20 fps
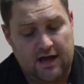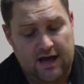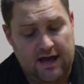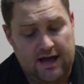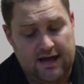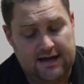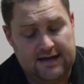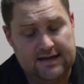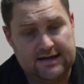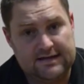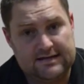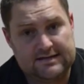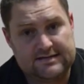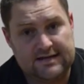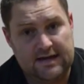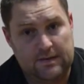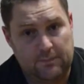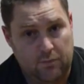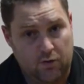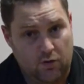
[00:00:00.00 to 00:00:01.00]
a
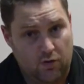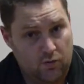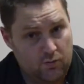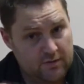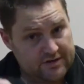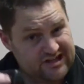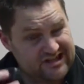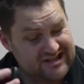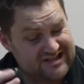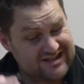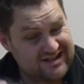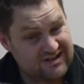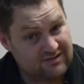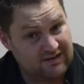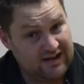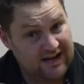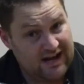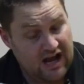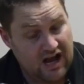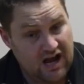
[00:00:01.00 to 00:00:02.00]
sync port, which is
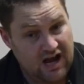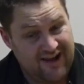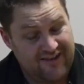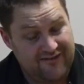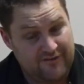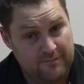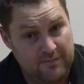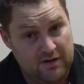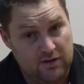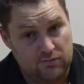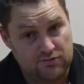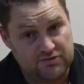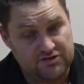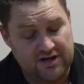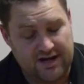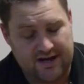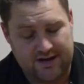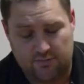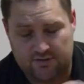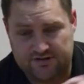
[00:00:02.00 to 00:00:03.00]
3.5mm
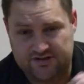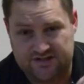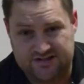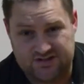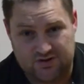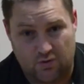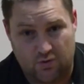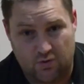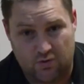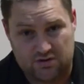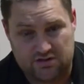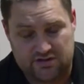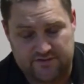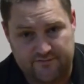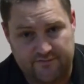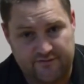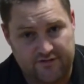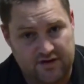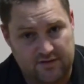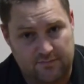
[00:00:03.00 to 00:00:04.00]
jack, which is awesome
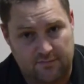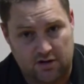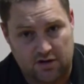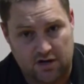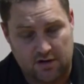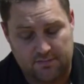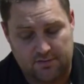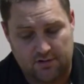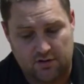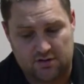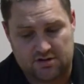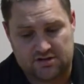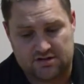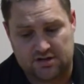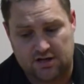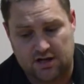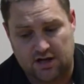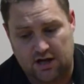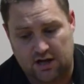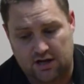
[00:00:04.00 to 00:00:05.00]
for your
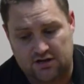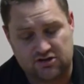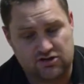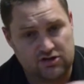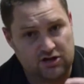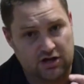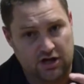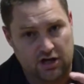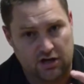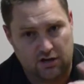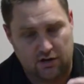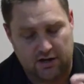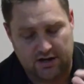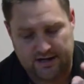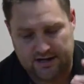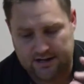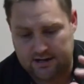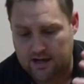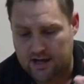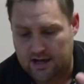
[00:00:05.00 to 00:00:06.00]
monoblocks, studio
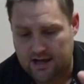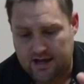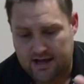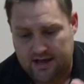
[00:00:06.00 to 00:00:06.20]
lighting, and